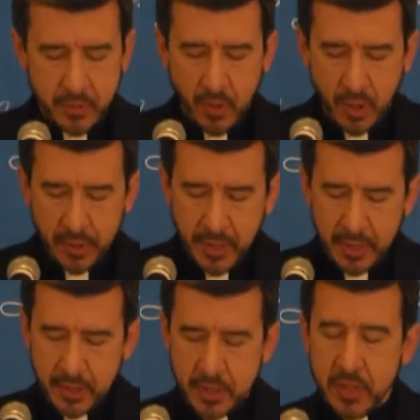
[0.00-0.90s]
to all
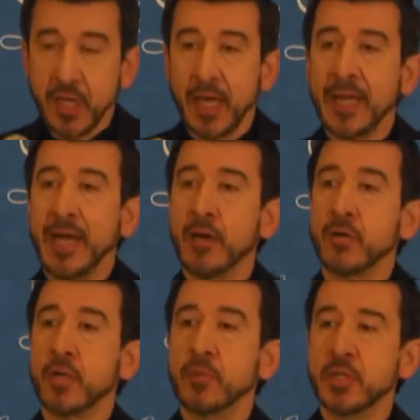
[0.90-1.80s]
nations and to head out
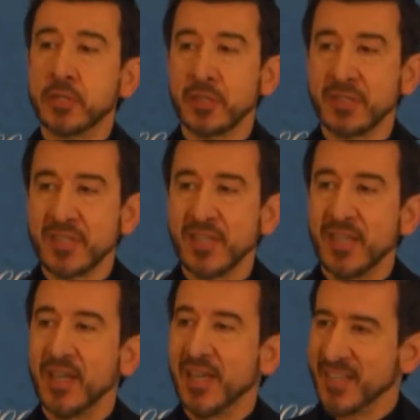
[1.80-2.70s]
on missions
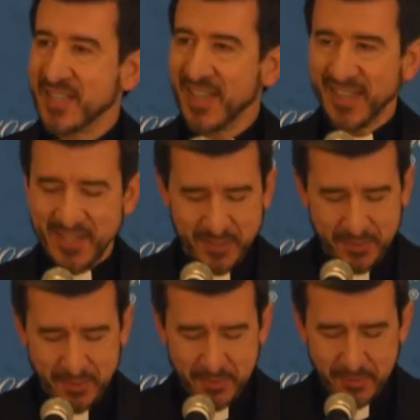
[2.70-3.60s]
and
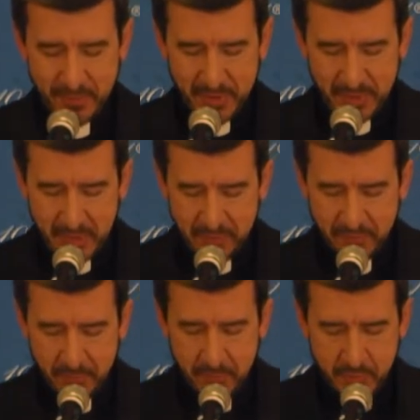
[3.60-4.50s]
disaster
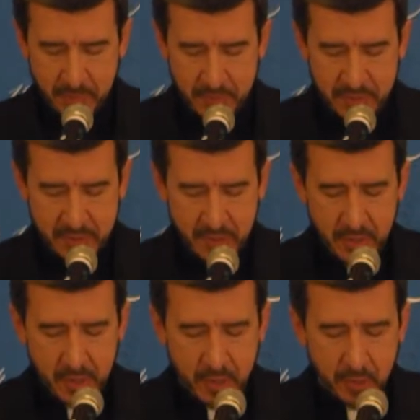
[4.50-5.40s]
relief trips,
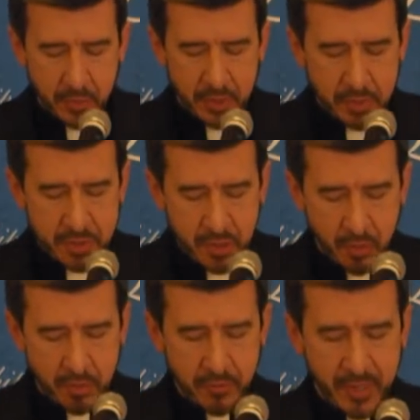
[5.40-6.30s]
we do
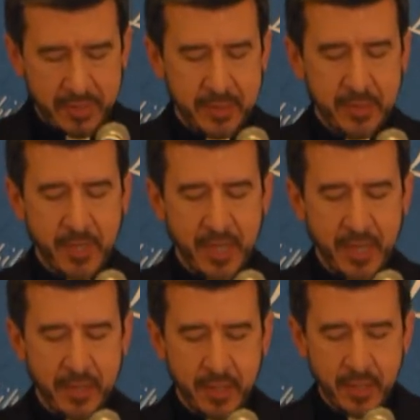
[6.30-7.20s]
so directed
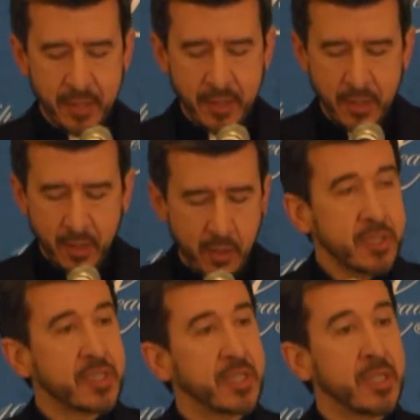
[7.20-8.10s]
by the
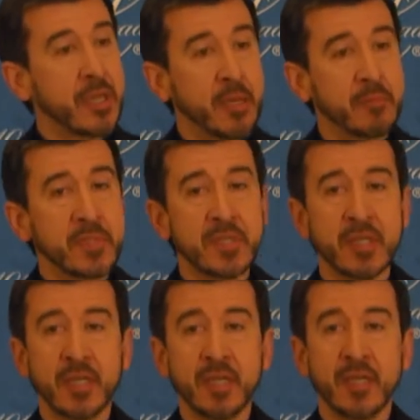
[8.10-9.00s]

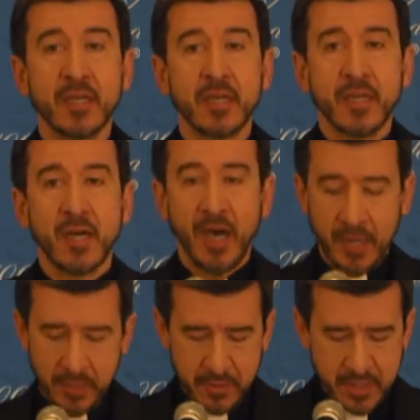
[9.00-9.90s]
OCMC,
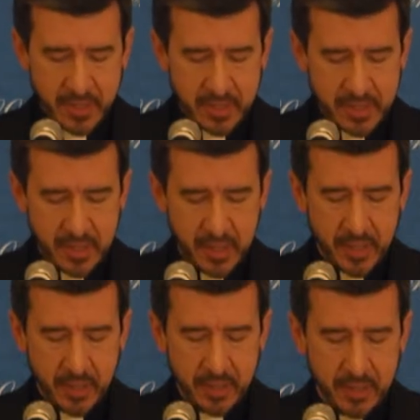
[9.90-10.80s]

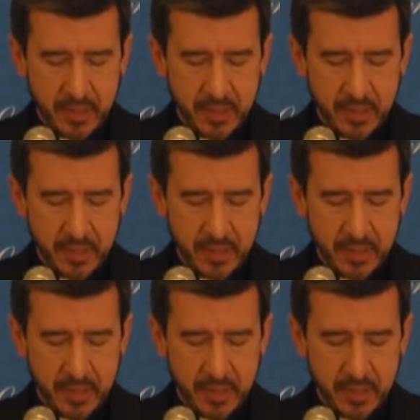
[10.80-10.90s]
IOCC,